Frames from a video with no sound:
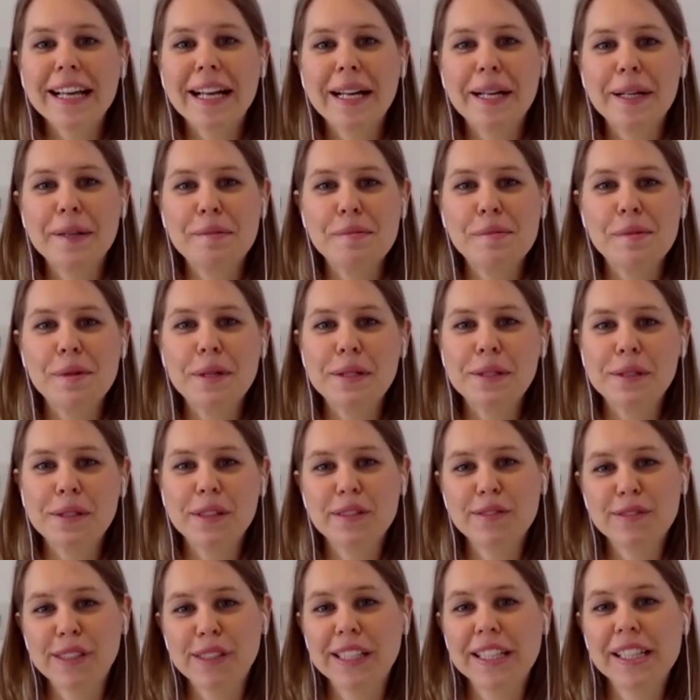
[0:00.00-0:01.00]
um, what is
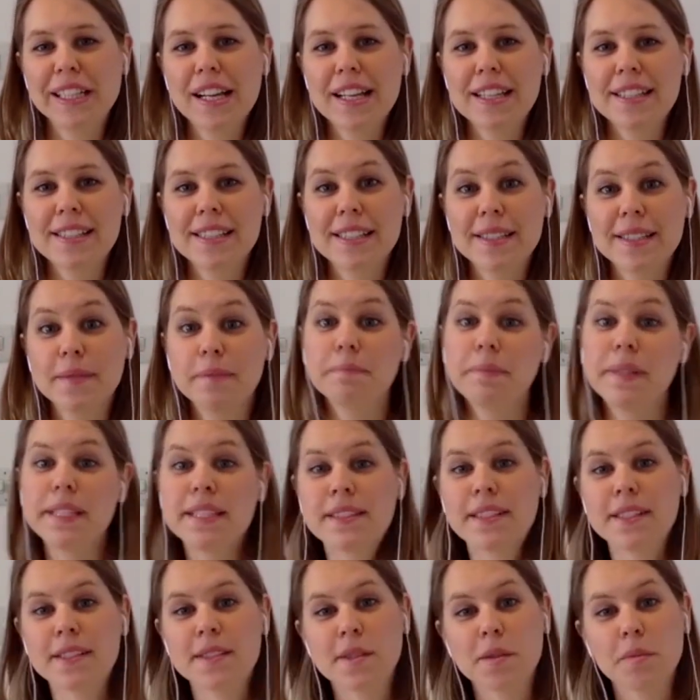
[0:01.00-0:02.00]
often classed as
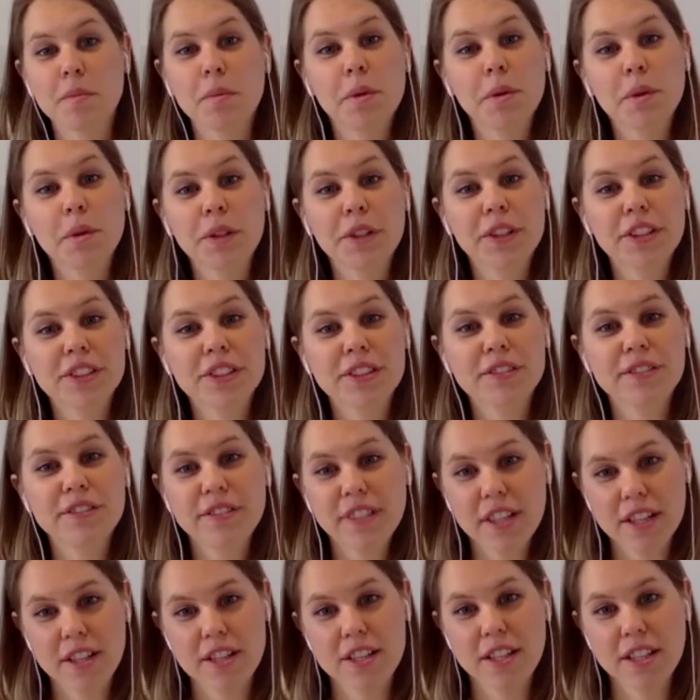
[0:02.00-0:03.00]
business support
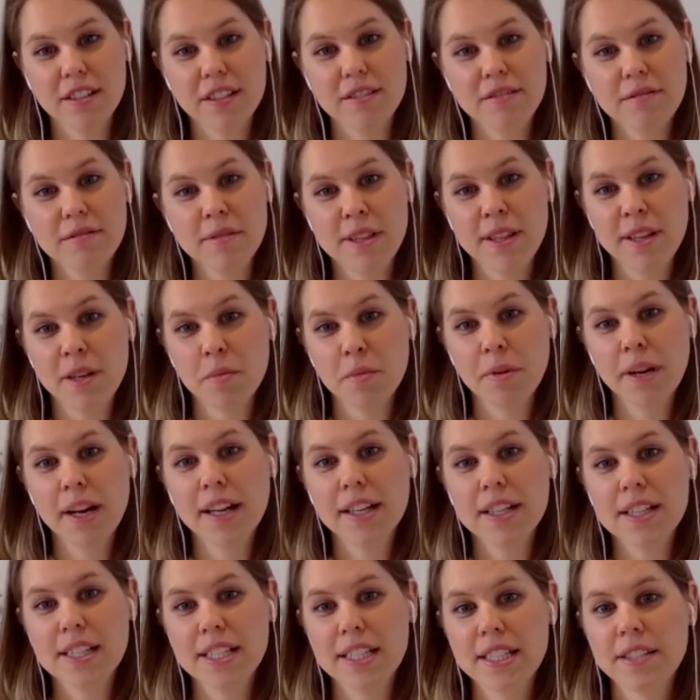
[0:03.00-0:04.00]
function within a
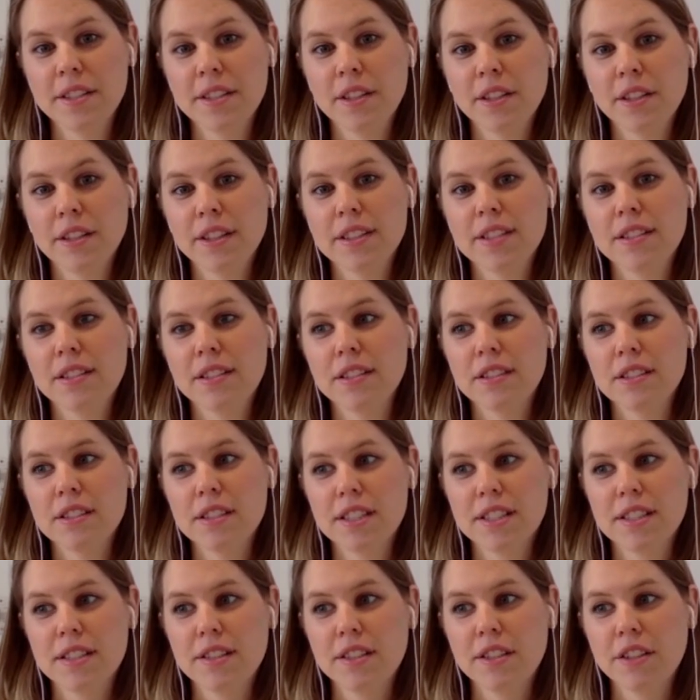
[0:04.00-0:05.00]
practice. You know, it's mm. not
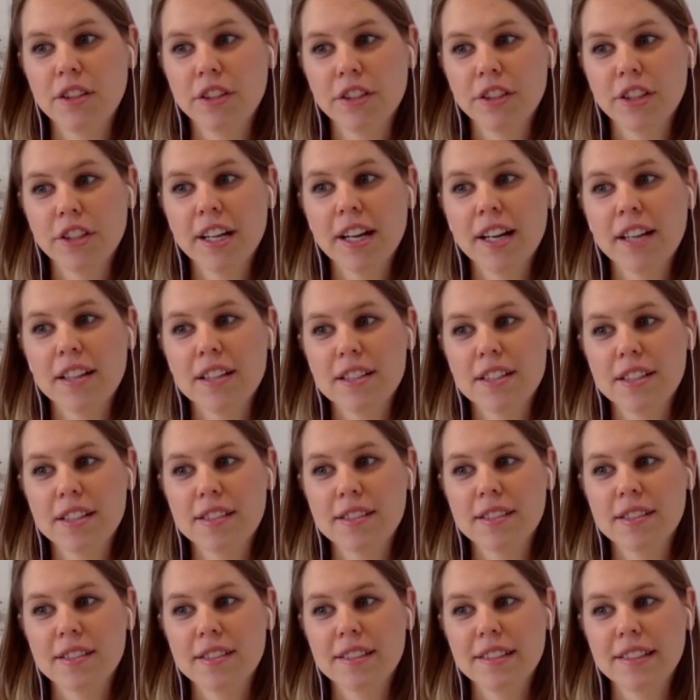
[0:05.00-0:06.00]
just you know you can't
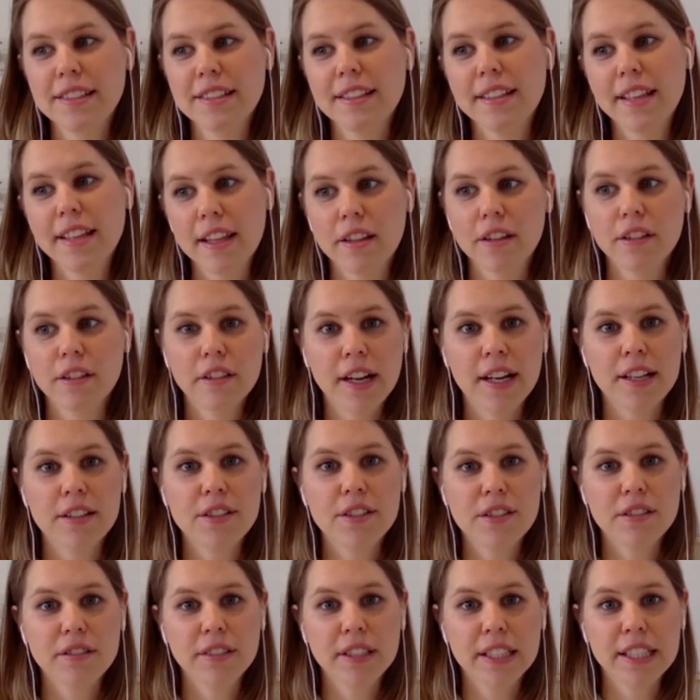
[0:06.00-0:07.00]
just get the
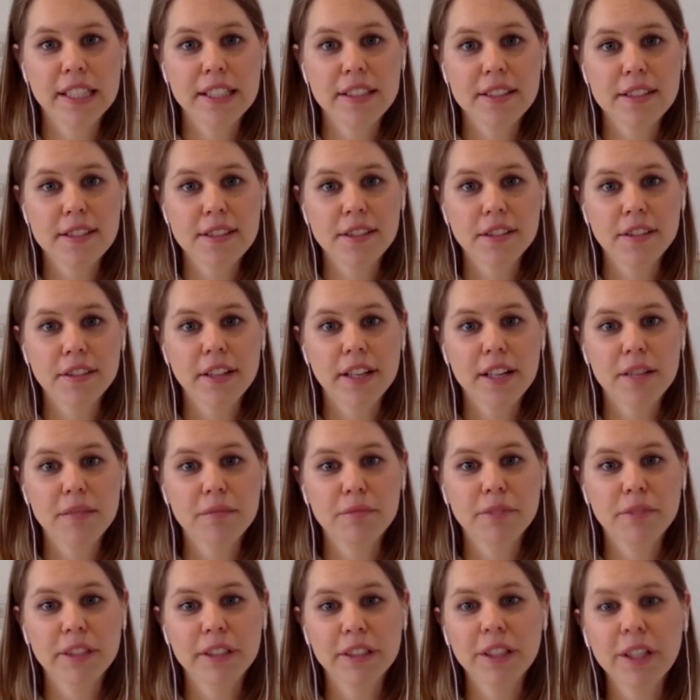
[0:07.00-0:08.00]
grad to run the
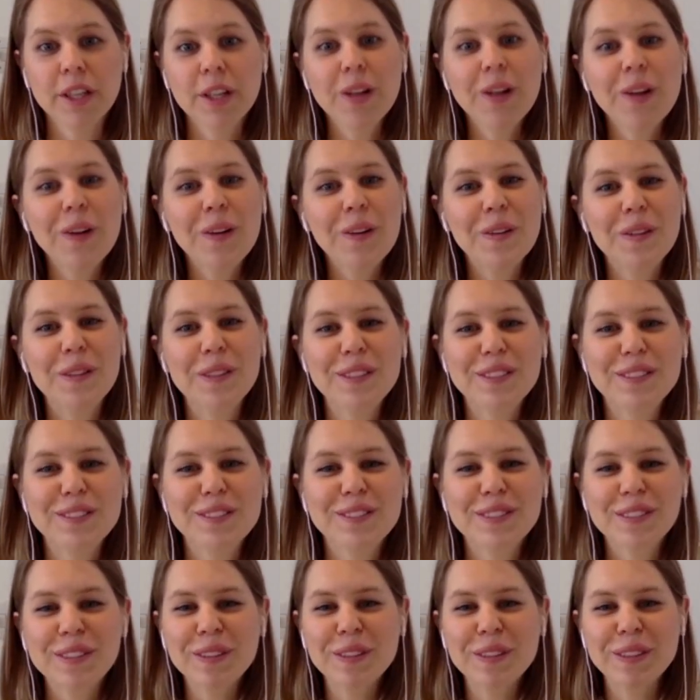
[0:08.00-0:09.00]
Instagram. Really, all
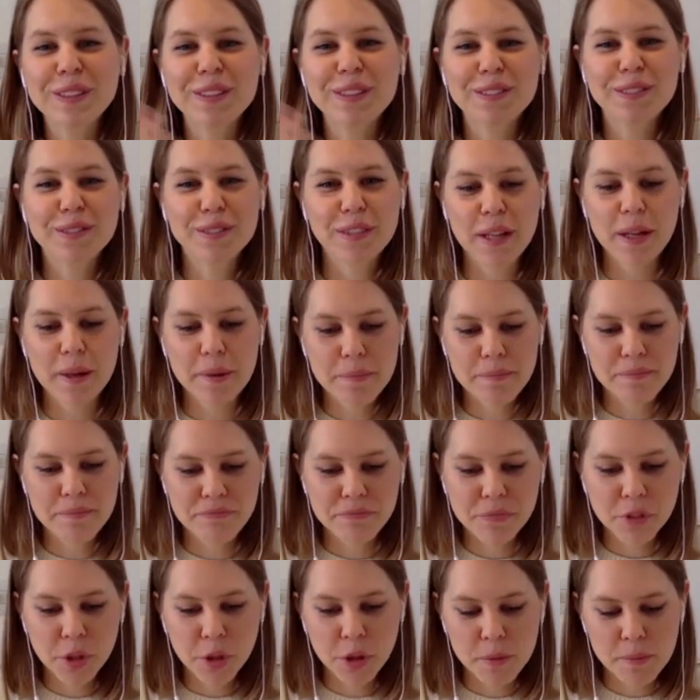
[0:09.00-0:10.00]
of all of
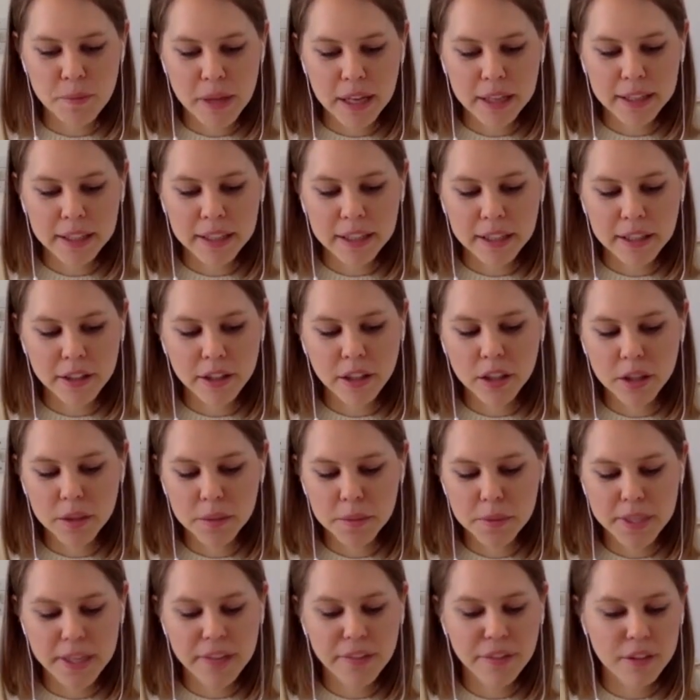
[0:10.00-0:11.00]
um, you know marketing and
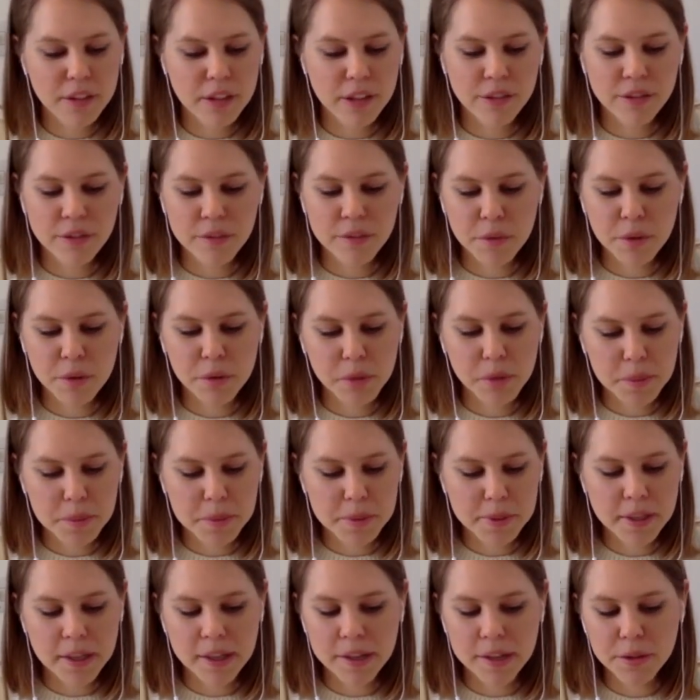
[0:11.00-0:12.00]
comms, everything from your
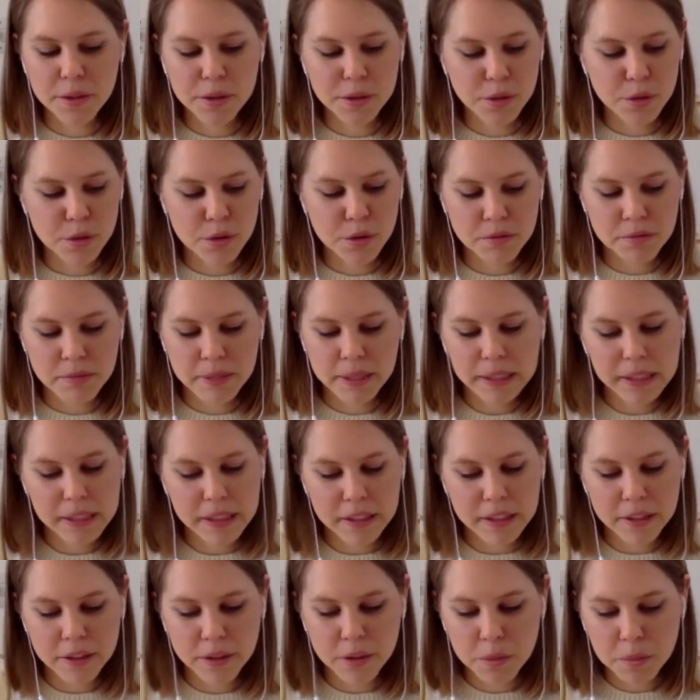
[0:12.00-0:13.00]
website, your social
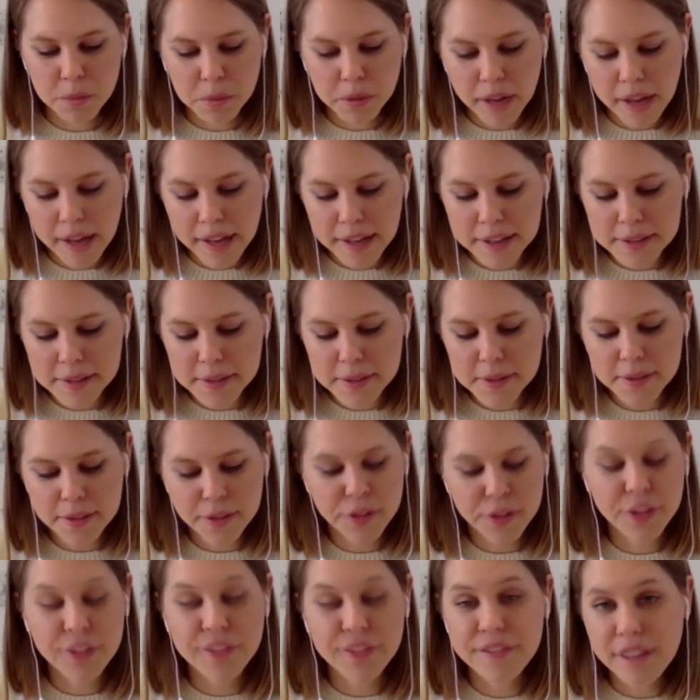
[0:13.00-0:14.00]
media, your press,
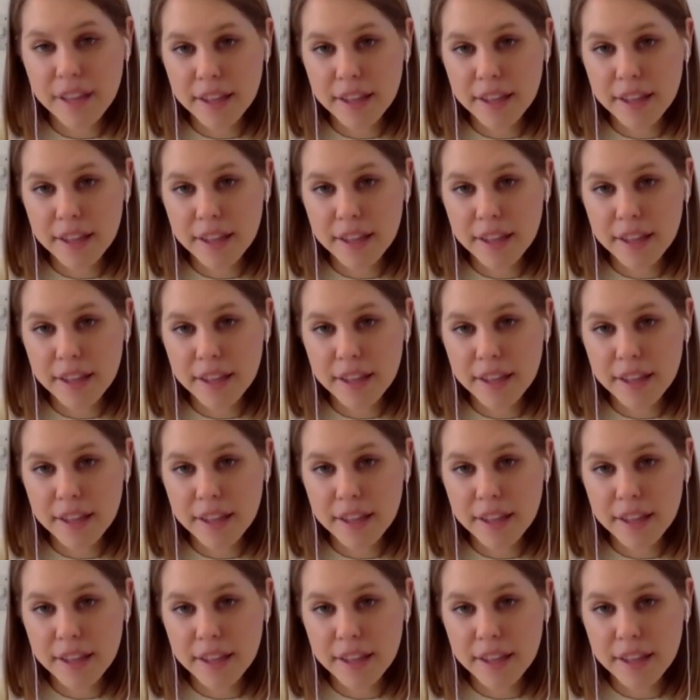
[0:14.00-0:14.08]
your